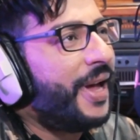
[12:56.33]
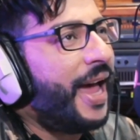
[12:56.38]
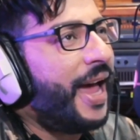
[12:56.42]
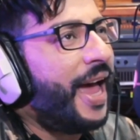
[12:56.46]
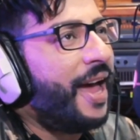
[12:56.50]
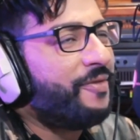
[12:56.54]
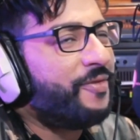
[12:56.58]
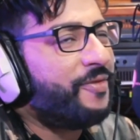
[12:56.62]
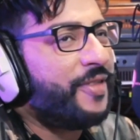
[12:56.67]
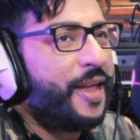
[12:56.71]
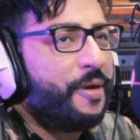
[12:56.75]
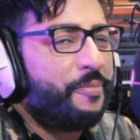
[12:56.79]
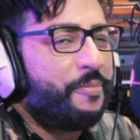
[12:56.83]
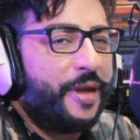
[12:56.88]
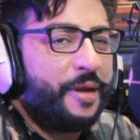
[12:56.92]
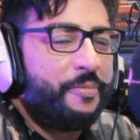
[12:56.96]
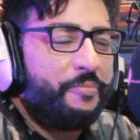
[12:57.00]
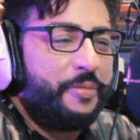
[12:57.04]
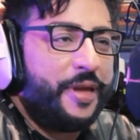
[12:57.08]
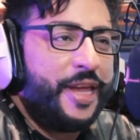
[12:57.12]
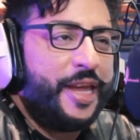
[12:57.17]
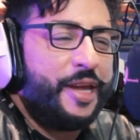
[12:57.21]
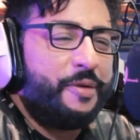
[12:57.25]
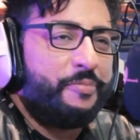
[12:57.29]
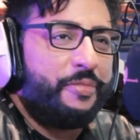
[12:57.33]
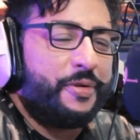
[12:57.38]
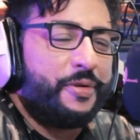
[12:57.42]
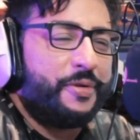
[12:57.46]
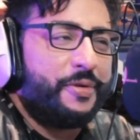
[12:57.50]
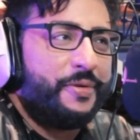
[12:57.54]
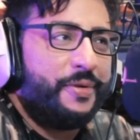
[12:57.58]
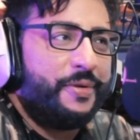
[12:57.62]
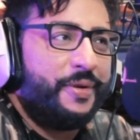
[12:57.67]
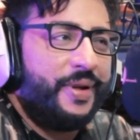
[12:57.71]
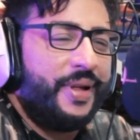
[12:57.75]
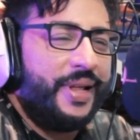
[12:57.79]
Have there been
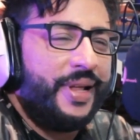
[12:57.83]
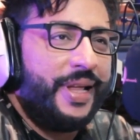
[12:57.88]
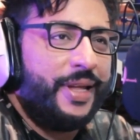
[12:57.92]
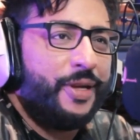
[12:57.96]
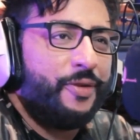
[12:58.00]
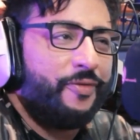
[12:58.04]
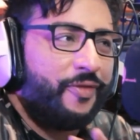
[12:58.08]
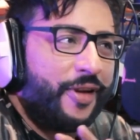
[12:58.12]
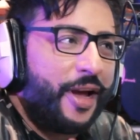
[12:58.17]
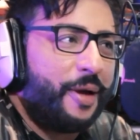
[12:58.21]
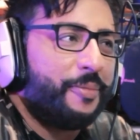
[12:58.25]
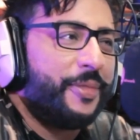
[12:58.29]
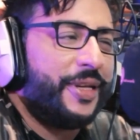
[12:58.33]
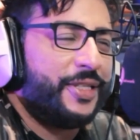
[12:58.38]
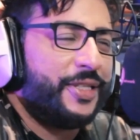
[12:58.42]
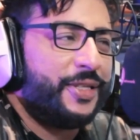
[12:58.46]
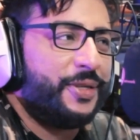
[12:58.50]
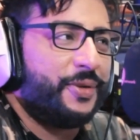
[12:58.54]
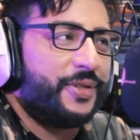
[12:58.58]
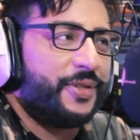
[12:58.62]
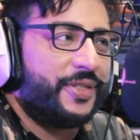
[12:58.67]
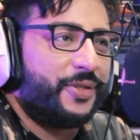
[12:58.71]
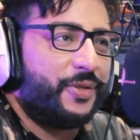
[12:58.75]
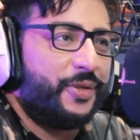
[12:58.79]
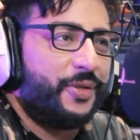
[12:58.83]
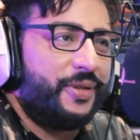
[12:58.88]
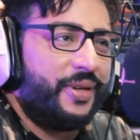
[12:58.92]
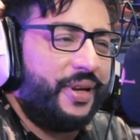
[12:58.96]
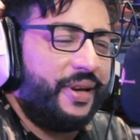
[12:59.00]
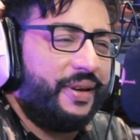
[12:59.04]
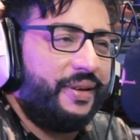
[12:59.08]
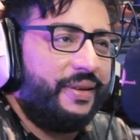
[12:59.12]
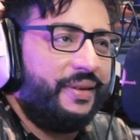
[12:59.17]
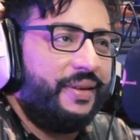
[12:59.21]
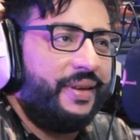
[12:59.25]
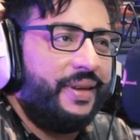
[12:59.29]
people who've come into your
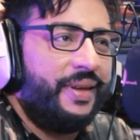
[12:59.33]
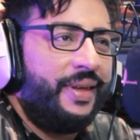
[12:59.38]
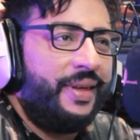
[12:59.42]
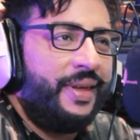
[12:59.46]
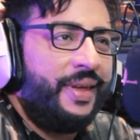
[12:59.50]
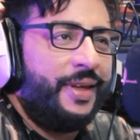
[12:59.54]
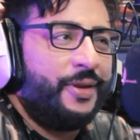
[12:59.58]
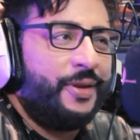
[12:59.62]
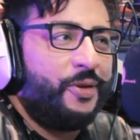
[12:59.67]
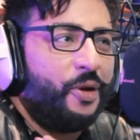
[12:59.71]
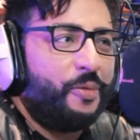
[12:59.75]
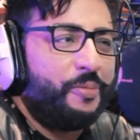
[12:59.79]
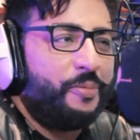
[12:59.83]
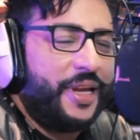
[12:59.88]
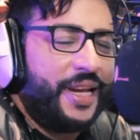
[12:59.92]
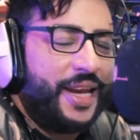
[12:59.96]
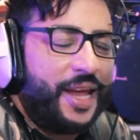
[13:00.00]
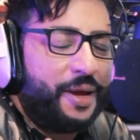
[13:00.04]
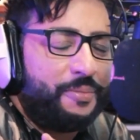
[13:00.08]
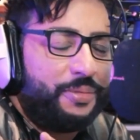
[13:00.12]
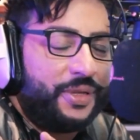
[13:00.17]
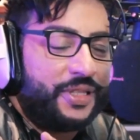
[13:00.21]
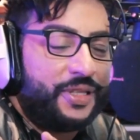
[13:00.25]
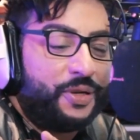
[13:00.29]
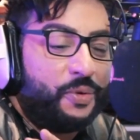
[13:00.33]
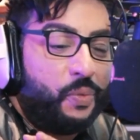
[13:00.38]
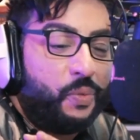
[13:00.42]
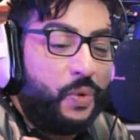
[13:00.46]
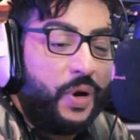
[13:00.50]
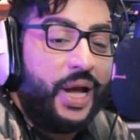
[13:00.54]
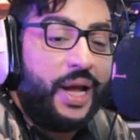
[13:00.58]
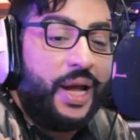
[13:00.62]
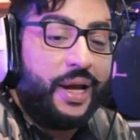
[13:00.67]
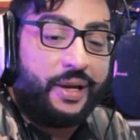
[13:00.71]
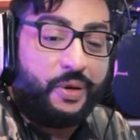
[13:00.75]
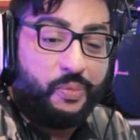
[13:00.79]
studio, not been able to
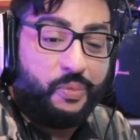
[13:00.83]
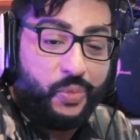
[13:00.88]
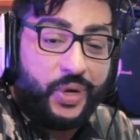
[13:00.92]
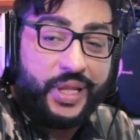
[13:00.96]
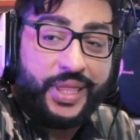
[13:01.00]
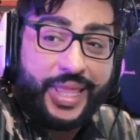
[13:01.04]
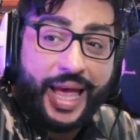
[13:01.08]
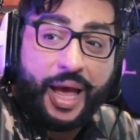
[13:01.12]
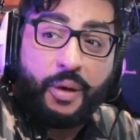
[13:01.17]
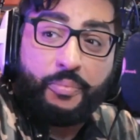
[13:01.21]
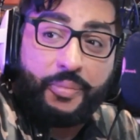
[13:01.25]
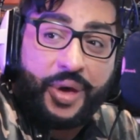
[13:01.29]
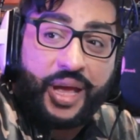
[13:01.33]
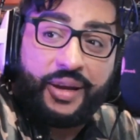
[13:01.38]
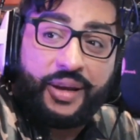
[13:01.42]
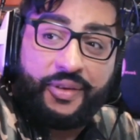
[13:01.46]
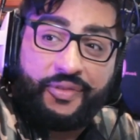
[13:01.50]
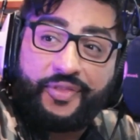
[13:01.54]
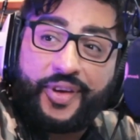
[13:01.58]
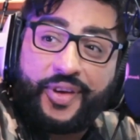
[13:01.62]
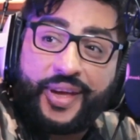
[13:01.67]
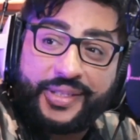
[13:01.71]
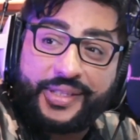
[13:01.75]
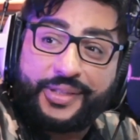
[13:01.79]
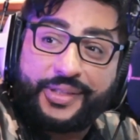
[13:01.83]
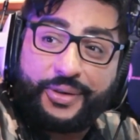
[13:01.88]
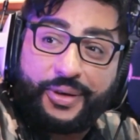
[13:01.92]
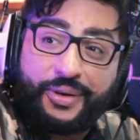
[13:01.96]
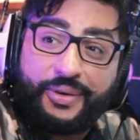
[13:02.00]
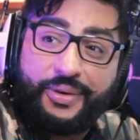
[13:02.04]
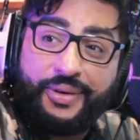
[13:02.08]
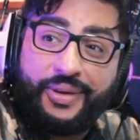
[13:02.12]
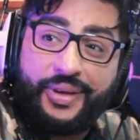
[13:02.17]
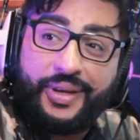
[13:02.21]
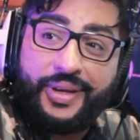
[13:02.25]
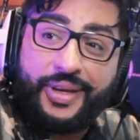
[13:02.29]
work with that
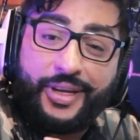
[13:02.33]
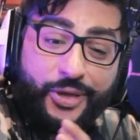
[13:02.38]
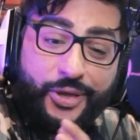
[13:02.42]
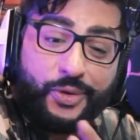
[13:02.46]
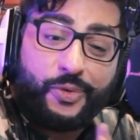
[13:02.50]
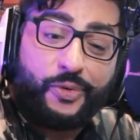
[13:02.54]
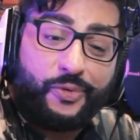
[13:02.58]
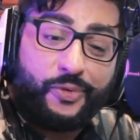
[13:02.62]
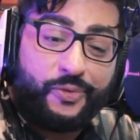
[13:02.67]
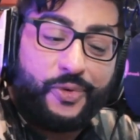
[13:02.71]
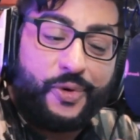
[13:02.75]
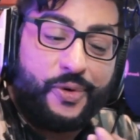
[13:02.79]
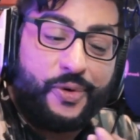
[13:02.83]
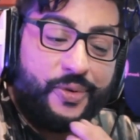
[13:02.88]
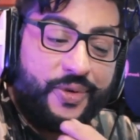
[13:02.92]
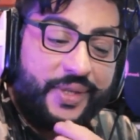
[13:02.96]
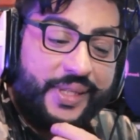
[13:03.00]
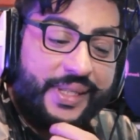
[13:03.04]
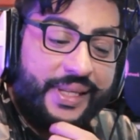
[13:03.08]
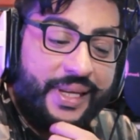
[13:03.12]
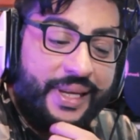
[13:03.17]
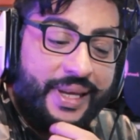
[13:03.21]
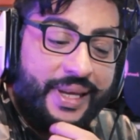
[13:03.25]
manifesto, your rules?